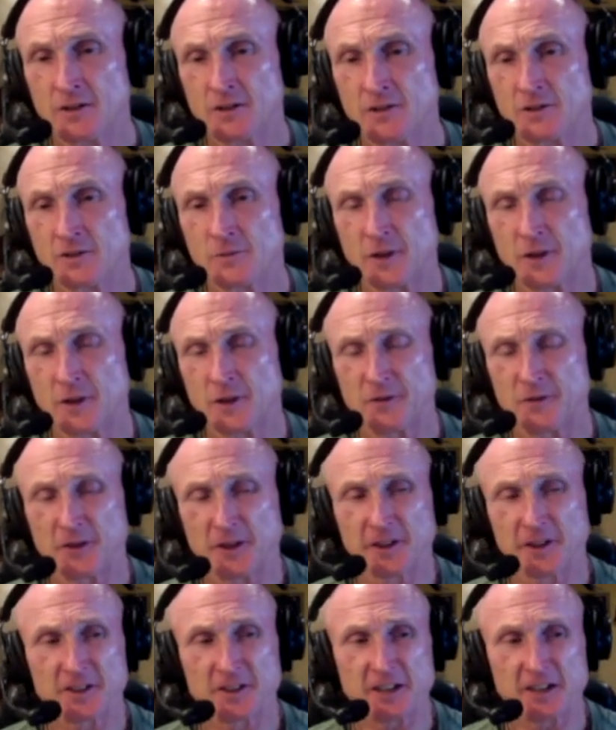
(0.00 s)
But if you're
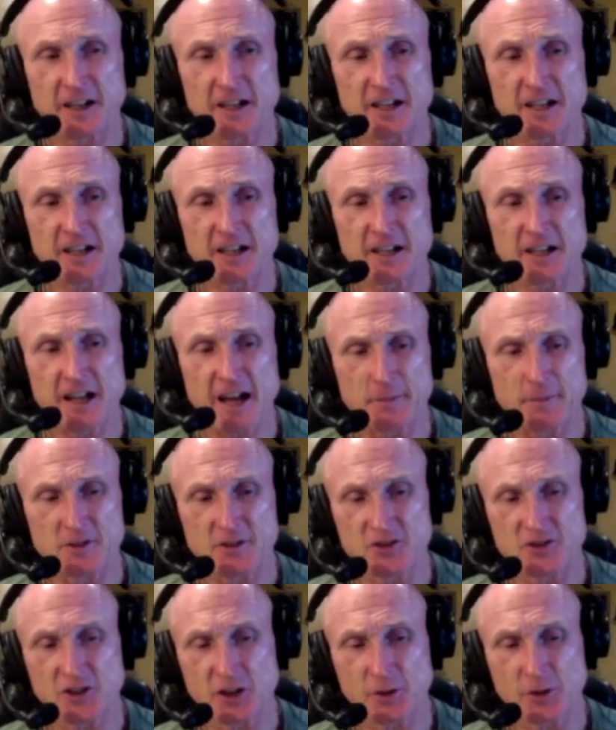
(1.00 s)
going to take naps,
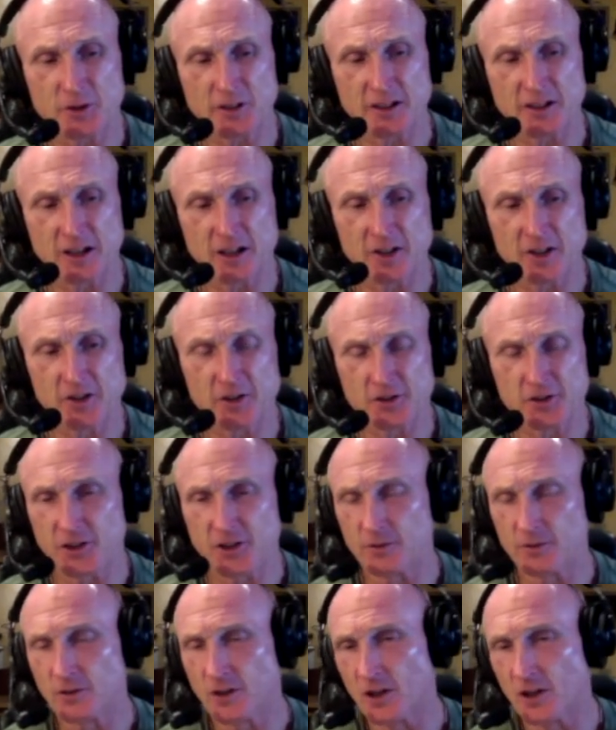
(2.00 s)
it's generally not good to
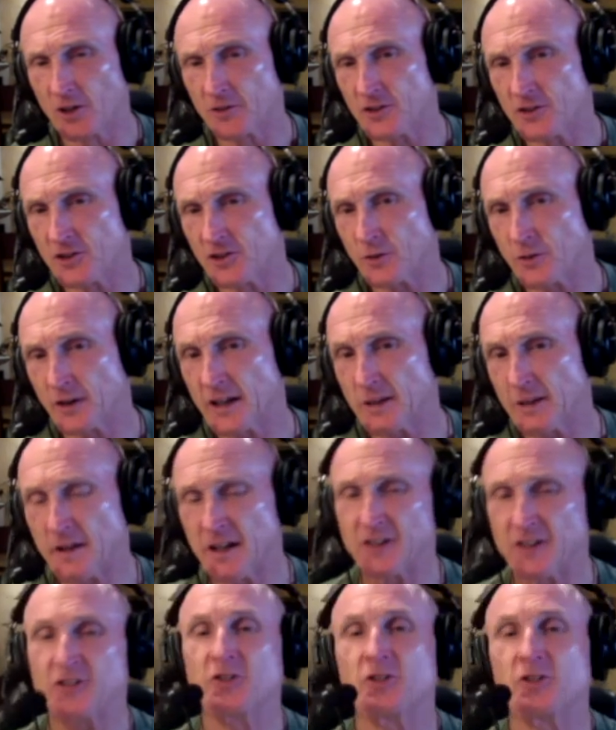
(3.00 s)
go longer than twenty
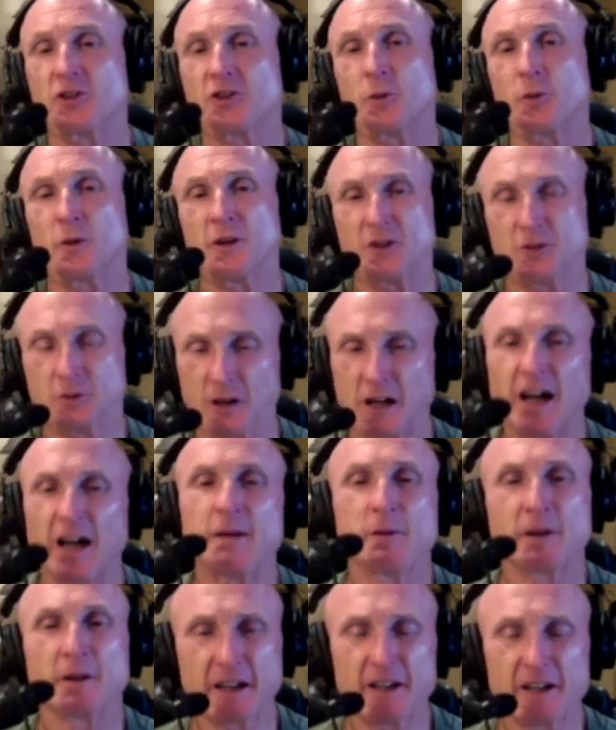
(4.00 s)
minutes, or you'll go into a
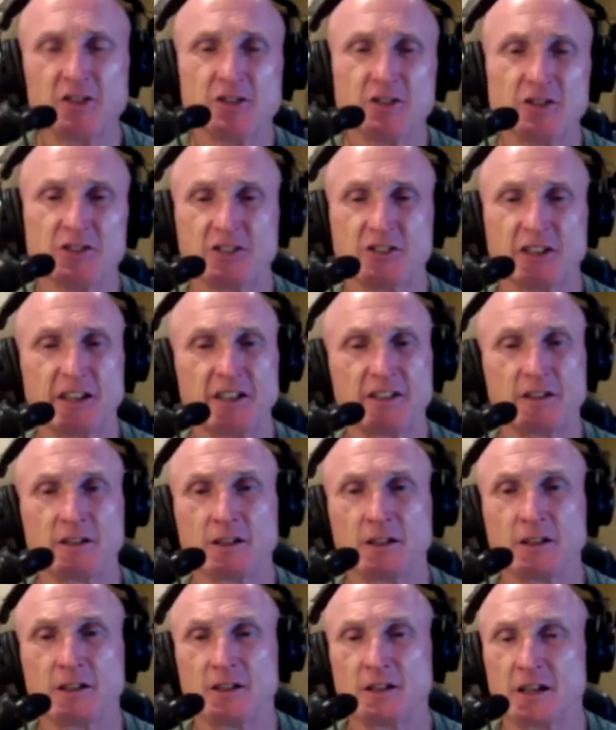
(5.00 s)
hibernation state
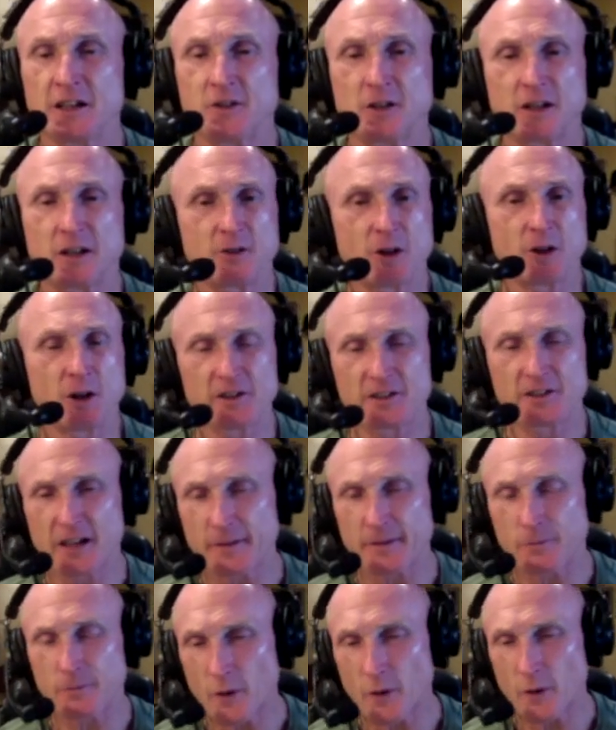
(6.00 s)
and you'll have a hard
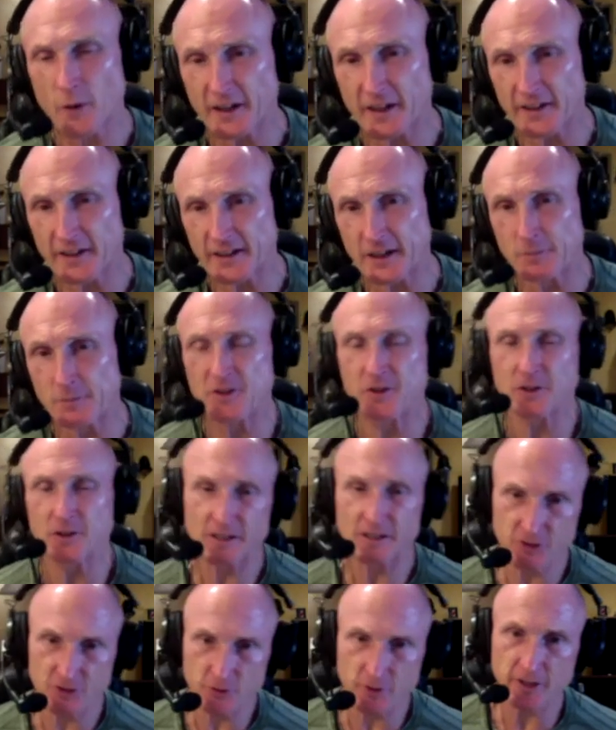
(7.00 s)
time waking up, and you'll have
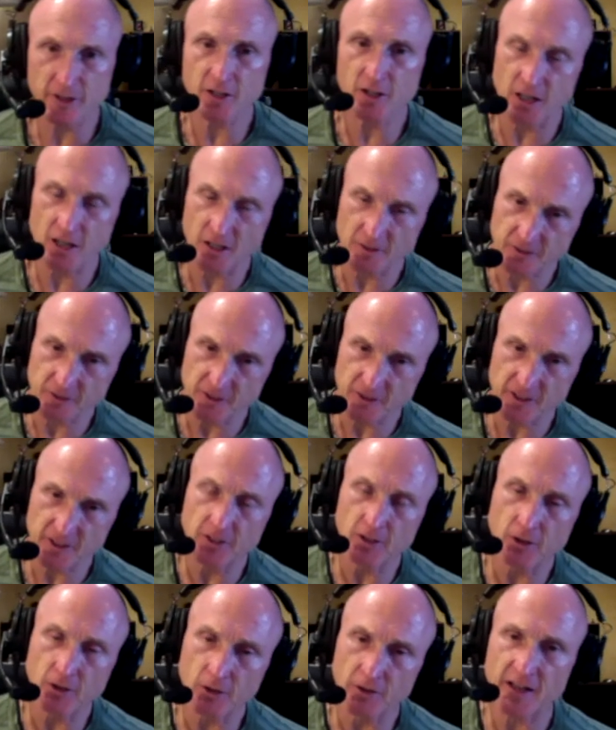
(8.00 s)
to drink coffee and
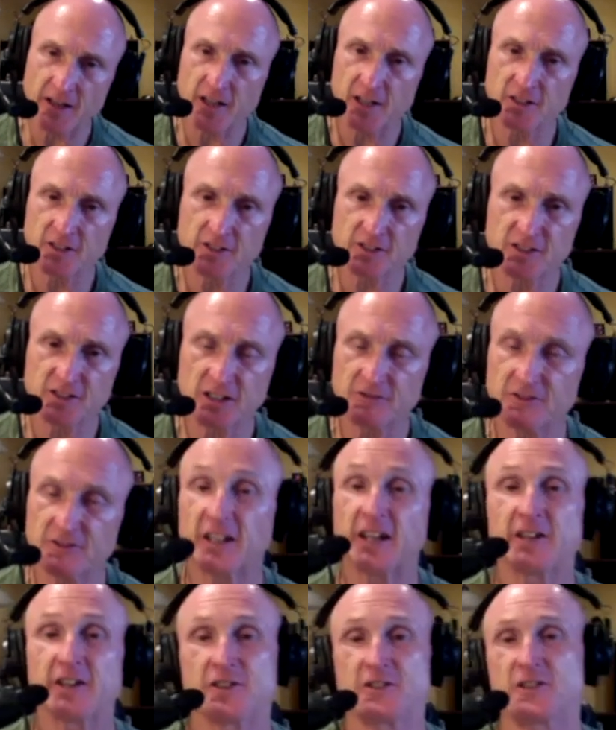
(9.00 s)
all that kind of stuff to
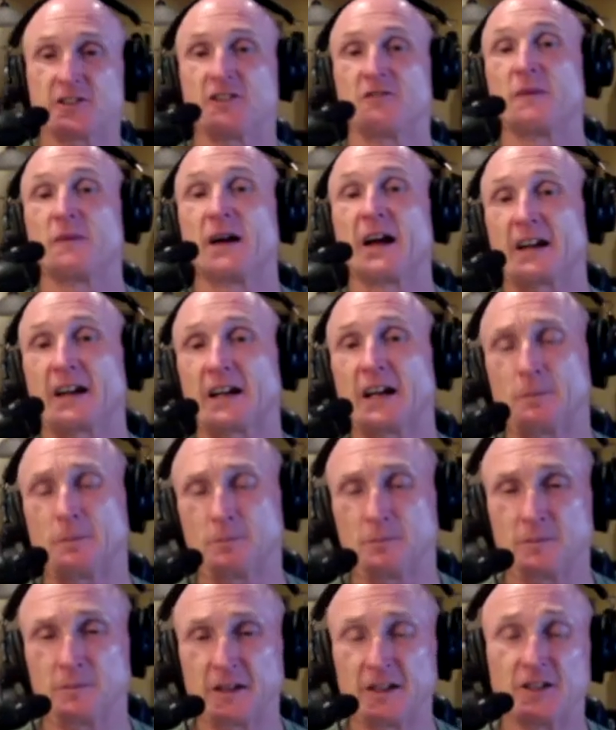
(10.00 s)
get yourself back up
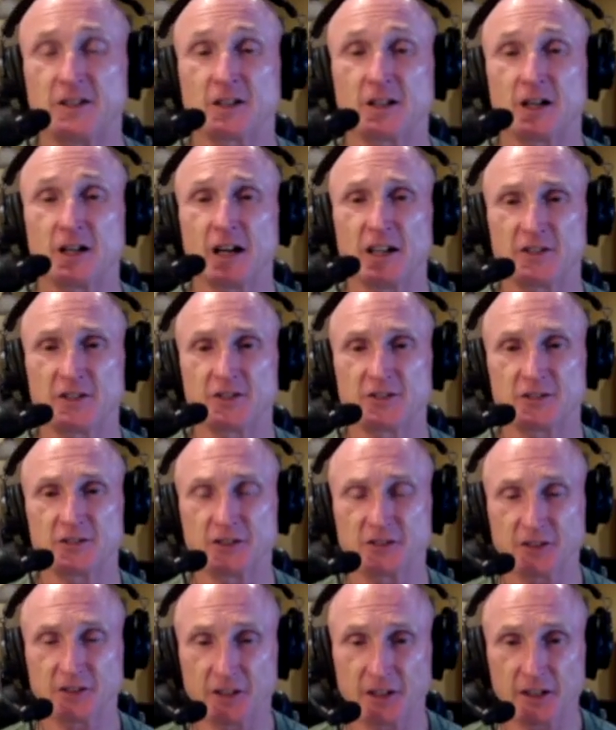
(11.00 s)
into
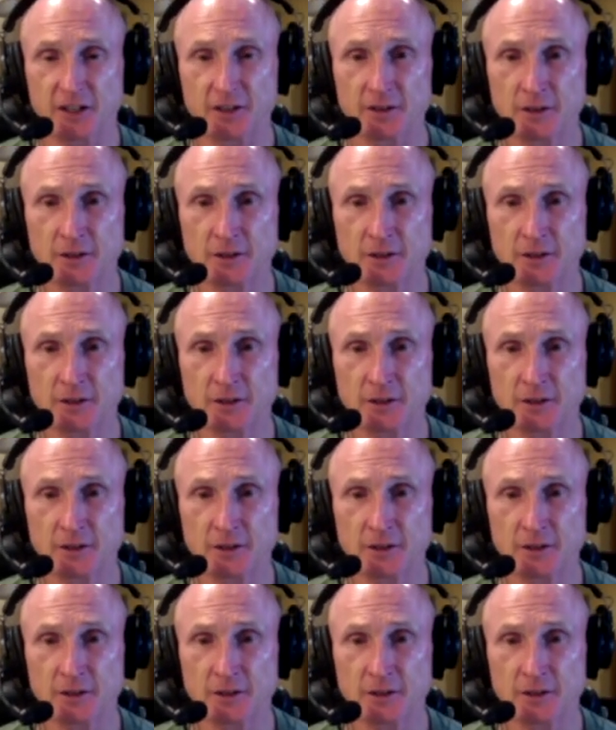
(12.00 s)
consciousness again.